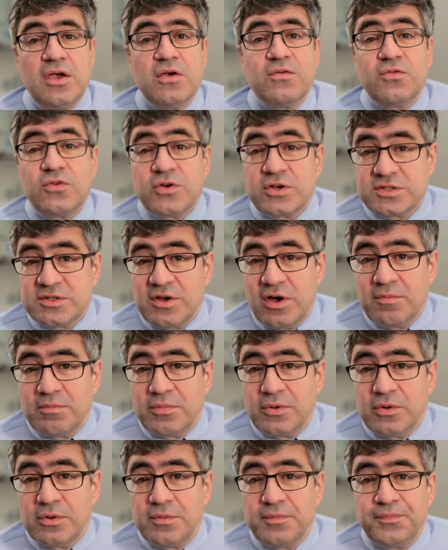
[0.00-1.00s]
For
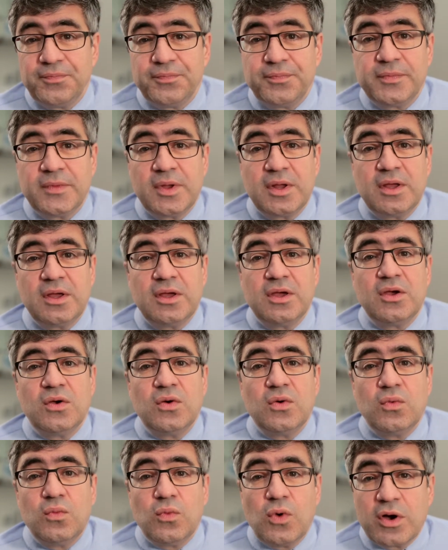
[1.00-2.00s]
example,
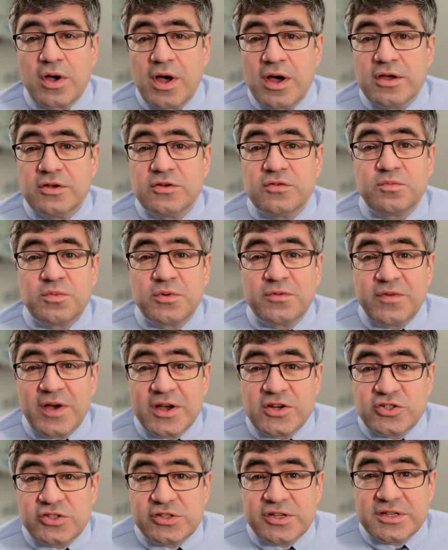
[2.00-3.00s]
what kind of
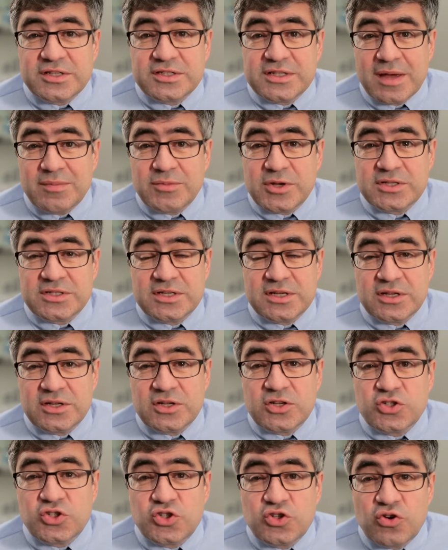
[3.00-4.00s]
professional indemnity and
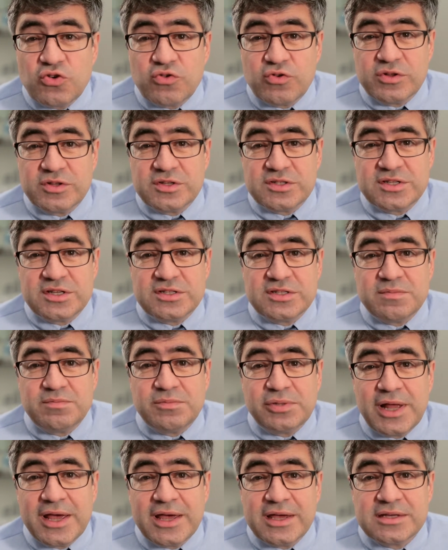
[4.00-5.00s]
insurance is in
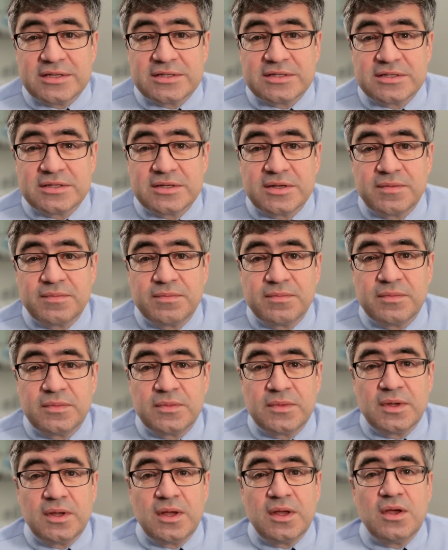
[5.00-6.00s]
place?
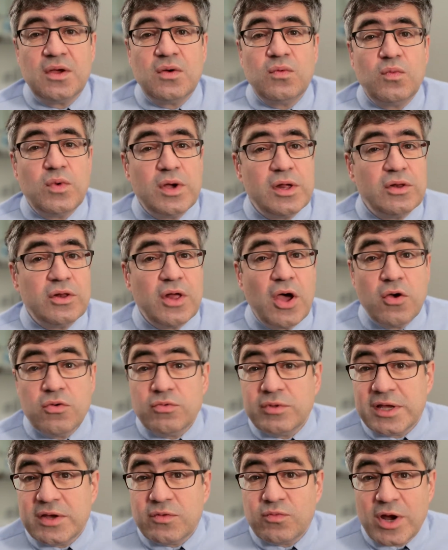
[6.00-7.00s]
Will
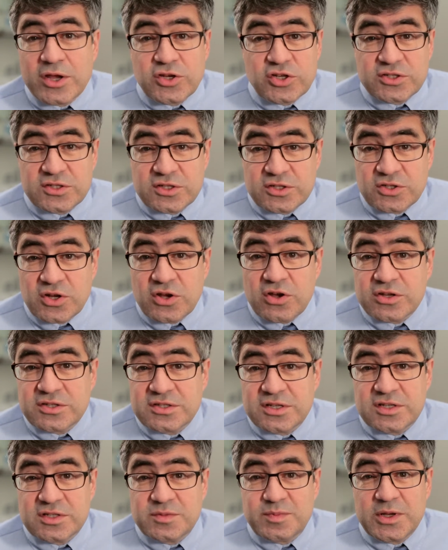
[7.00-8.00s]
only registered
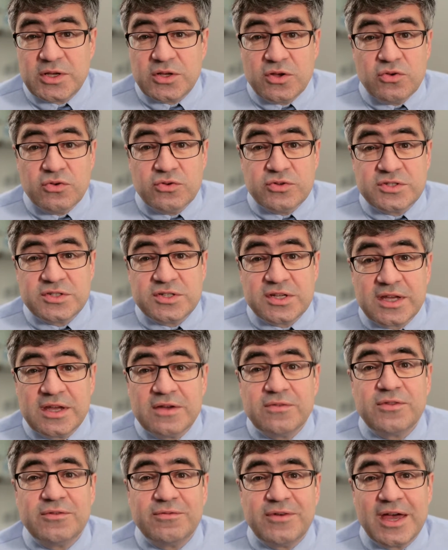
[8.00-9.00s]
nurses be used to
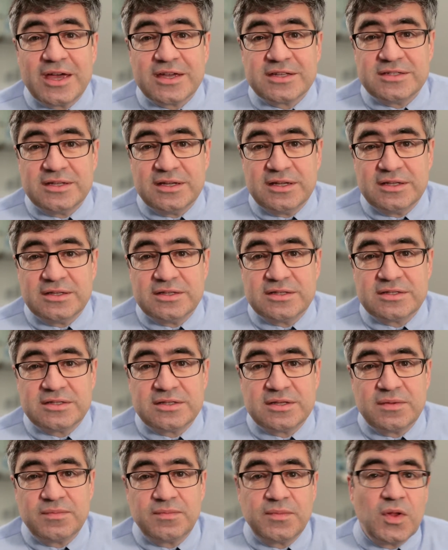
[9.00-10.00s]
give the
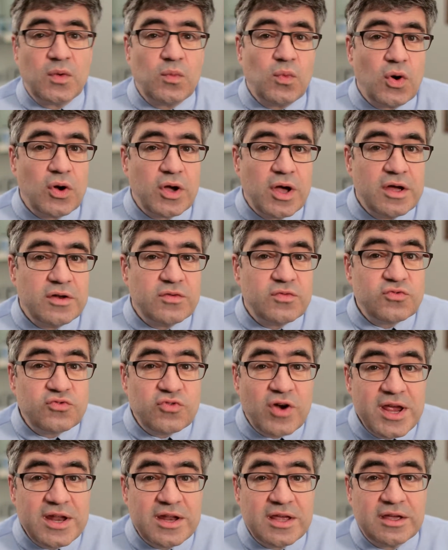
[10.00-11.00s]
vaccines? What kind of
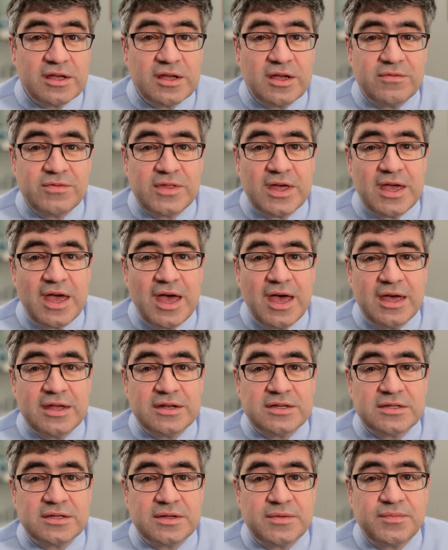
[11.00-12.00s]
training have they
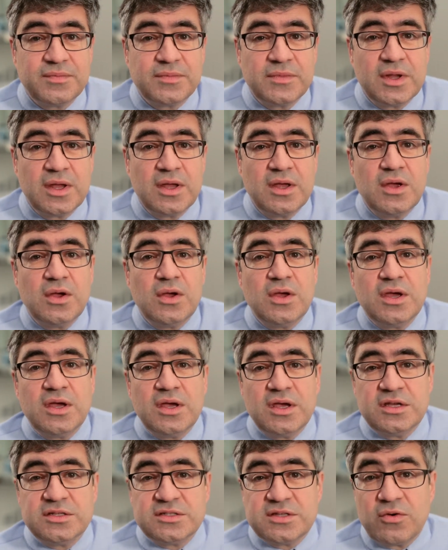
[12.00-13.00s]
had?
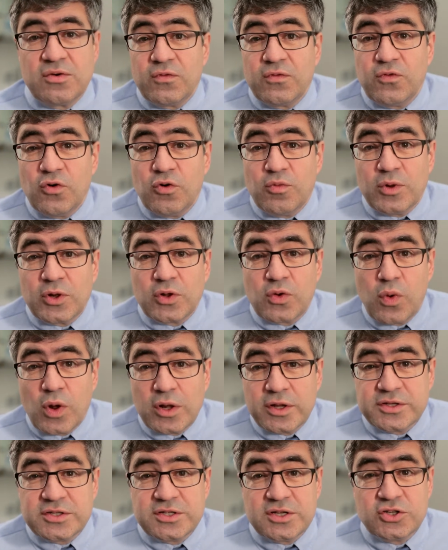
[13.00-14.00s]
Is formal
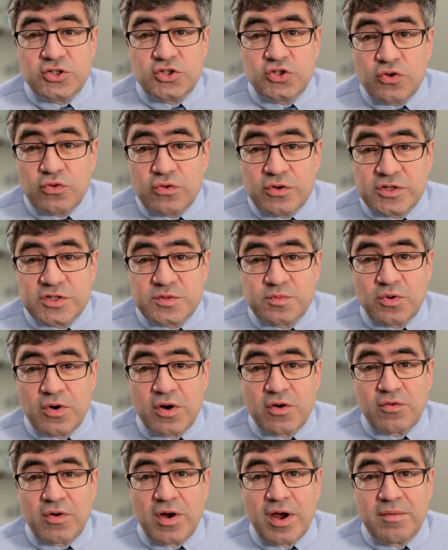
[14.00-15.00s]
quality assurance
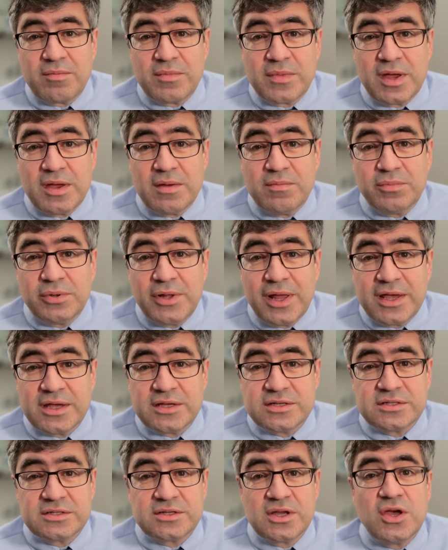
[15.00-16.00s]
program in
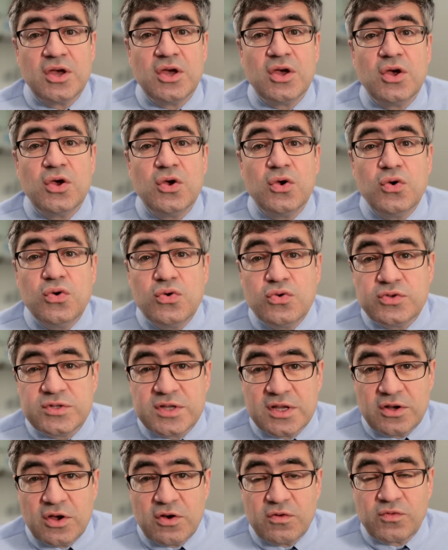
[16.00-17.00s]
place? Who's
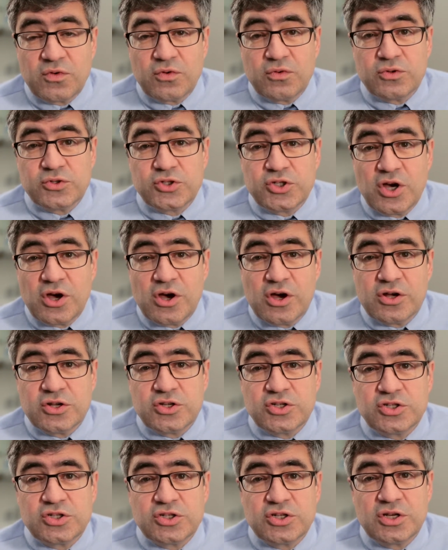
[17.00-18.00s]
in overall
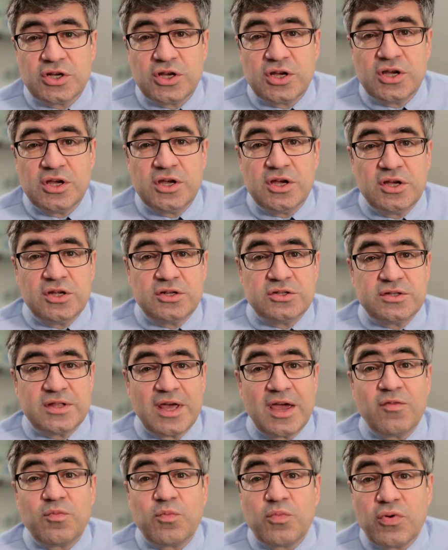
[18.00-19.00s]
charge? Do they
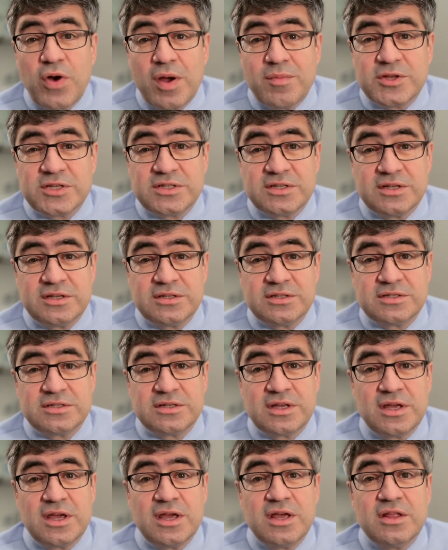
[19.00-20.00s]
have
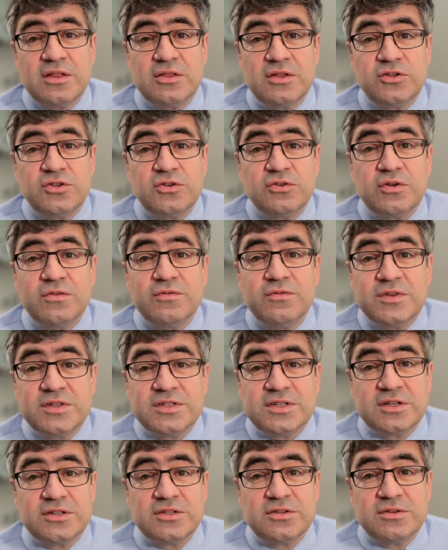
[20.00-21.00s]
premises that you can
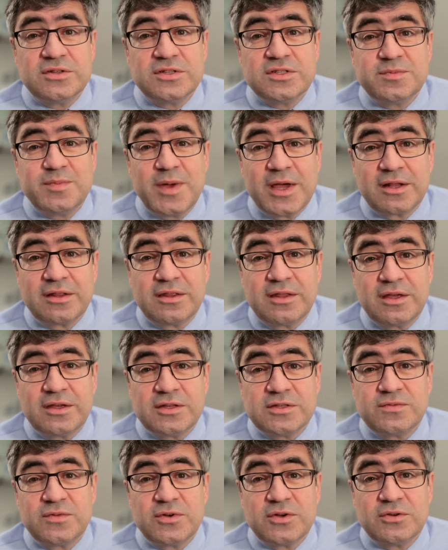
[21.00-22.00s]
visit to inspect
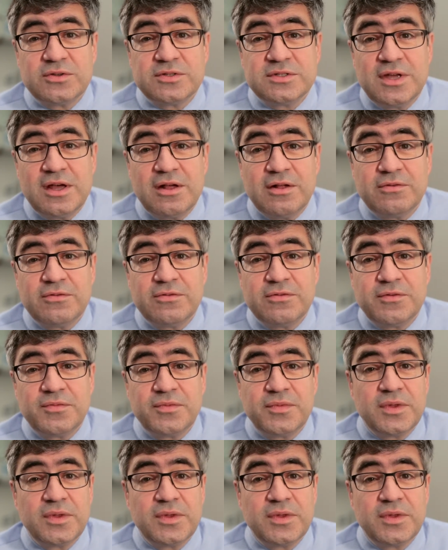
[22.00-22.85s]
things for yourself?